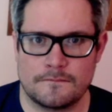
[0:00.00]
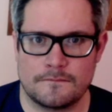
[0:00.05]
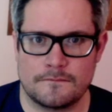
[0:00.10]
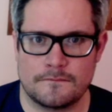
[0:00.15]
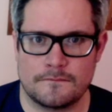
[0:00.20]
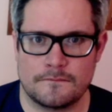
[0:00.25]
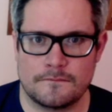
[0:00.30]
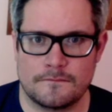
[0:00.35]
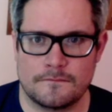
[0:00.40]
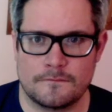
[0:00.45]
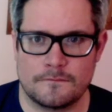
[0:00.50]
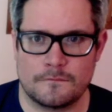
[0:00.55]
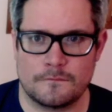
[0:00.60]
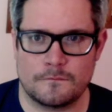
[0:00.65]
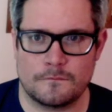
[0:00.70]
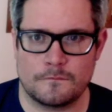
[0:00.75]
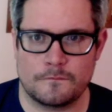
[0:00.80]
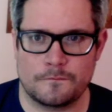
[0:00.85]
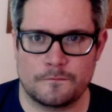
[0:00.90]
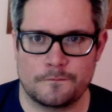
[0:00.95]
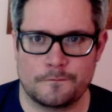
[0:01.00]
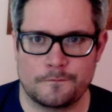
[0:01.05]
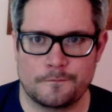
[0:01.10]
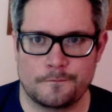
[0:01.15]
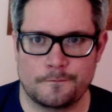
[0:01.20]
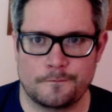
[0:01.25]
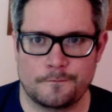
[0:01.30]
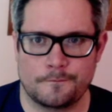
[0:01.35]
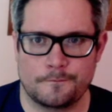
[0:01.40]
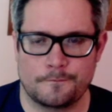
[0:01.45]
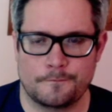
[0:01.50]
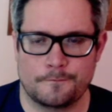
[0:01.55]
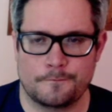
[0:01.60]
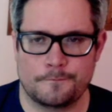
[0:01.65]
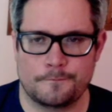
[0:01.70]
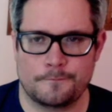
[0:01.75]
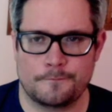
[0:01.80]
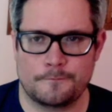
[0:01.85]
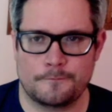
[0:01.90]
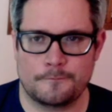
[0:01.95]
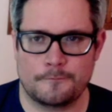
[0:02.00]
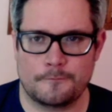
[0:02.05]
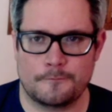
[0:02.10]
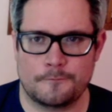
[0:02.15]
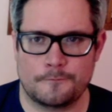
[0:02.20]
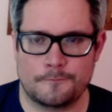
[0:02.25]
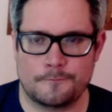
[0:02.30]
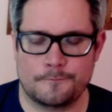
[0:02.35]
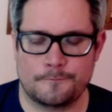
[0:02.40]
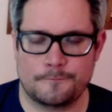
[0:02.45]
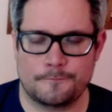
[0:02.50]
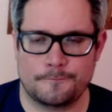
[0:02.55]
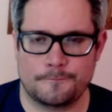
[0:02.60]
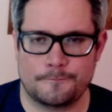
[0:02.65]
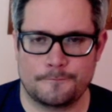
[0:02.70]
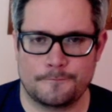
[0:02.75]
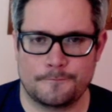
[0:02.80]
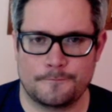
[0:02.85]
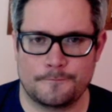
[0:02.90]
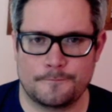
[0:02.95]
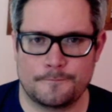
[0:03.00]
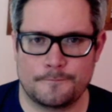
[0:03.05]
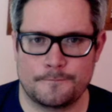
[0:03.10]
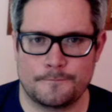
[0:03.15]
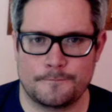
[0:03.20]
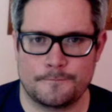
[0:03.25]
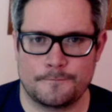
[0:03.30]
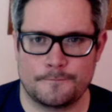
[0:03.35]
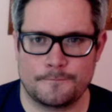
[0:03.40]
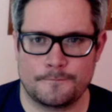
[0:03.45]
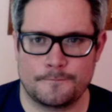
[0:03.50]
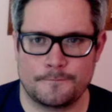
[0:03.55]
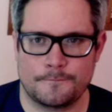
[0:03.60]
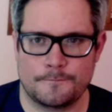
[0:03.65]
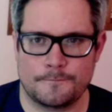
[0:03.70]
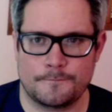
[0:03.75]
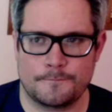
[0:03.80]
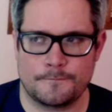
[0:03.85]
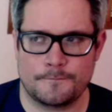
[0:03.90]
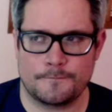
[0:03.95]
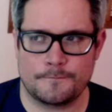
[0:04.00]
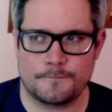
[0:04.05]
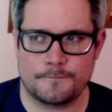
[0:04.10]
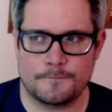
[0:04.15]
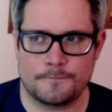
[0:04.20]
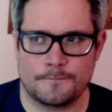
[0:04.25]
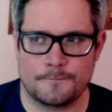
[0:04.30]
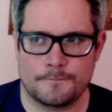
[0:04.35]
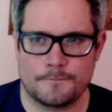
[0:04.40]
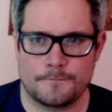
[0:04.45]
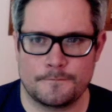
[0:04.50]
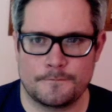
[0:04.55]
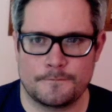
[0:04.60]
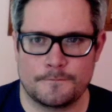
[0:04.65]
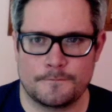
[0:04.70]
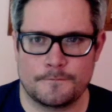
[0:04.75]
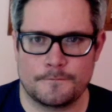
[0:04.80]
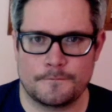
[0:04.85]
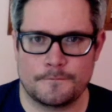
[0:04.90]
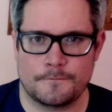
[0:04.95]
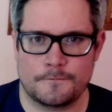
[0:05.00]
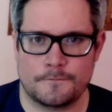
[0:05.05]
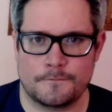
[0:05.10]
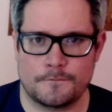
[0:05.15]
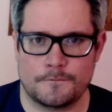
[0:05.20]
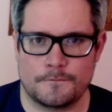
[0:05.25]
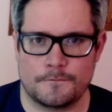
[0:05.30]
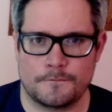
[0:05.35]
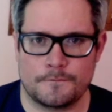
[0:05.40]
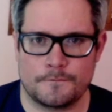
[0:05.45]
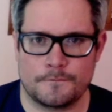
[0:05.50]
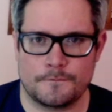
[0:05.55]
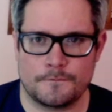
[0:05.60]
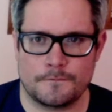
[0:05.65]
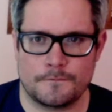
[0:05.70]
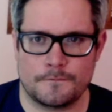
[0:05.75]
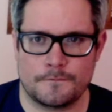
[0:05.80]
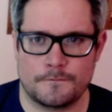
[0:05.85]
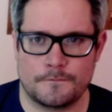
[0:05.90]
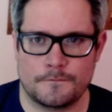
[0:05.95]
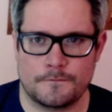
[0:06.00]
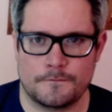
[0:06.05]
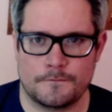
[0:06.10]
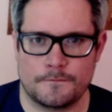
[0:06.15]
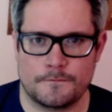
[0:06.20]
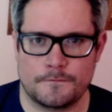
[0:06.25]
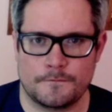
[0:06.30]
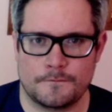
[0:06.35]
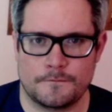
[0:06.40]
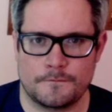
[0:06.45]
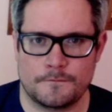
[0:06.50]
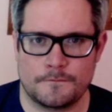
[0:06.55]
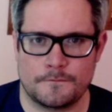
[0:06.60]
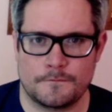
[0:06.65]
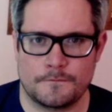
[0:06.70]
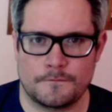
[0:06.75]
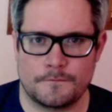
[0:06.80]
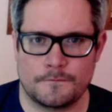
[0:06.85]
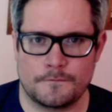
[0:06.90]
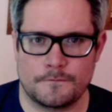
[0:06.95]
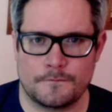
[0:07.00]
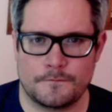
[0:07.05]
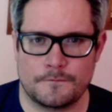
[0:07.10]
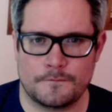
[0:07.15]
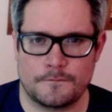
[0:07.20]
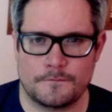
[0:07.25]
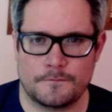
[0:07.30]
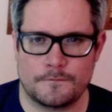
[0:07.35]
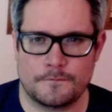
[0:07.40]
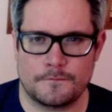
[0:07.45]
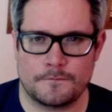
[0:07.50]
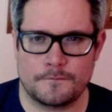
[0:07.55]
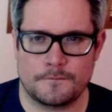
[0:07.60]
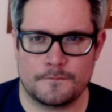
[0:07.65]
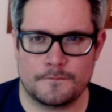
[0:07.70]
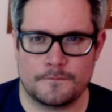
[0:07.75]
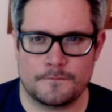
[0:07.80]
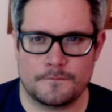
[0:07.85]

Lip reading: (not speaking)